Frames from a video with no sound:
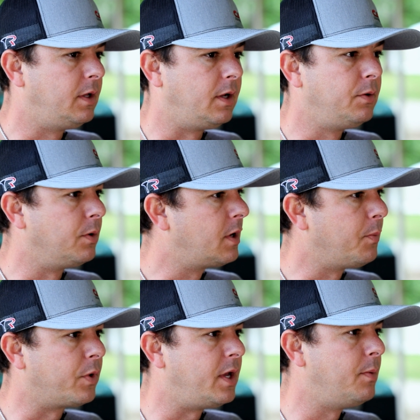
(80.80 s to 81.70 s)
and I do a
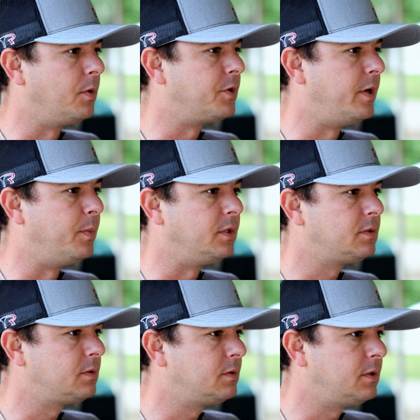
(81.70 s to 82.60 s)
couple chemo
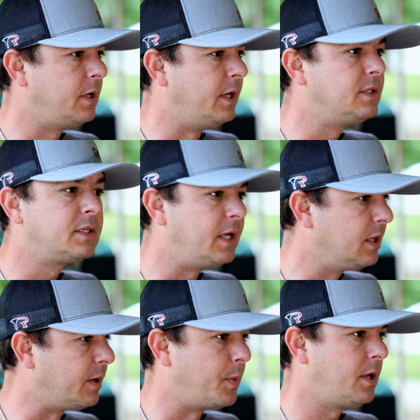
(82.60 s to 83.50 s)
treatments, and it's
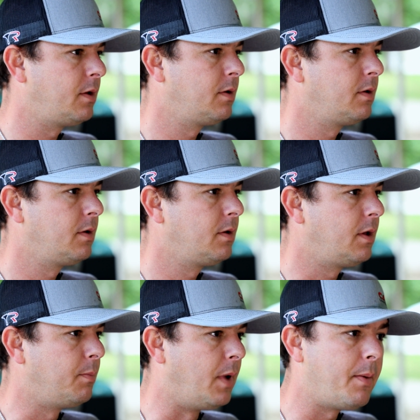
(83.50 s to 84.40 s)
killing me.
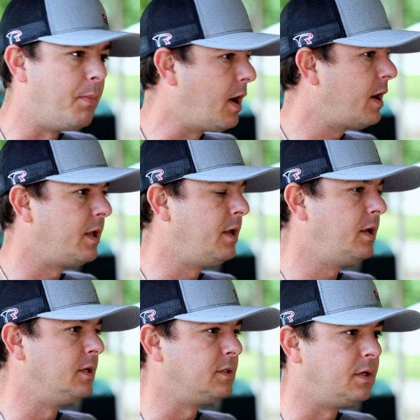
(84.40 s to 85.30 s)
My
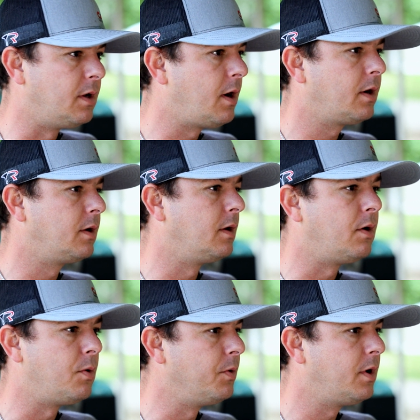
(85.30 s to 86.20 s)
body is not
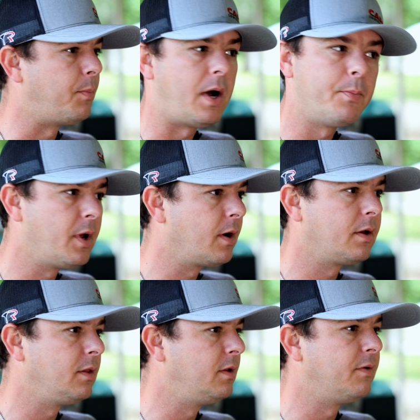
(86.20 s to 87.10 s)
gonna hold up. I'm
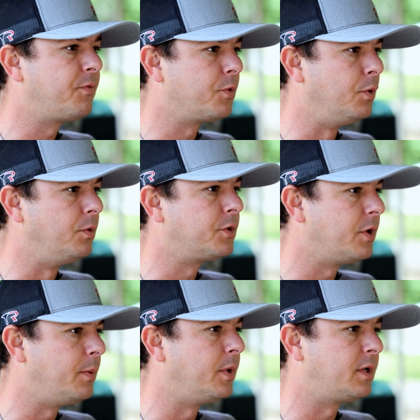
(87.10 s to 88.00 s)
not gonna live through the
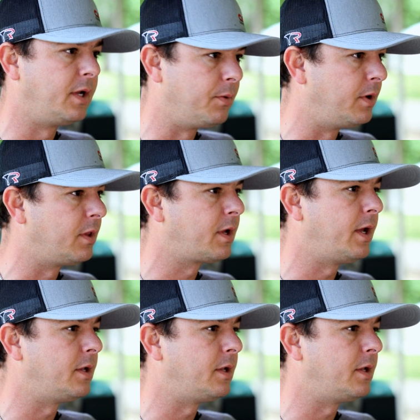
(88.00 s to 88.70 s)
treatment to get rid of the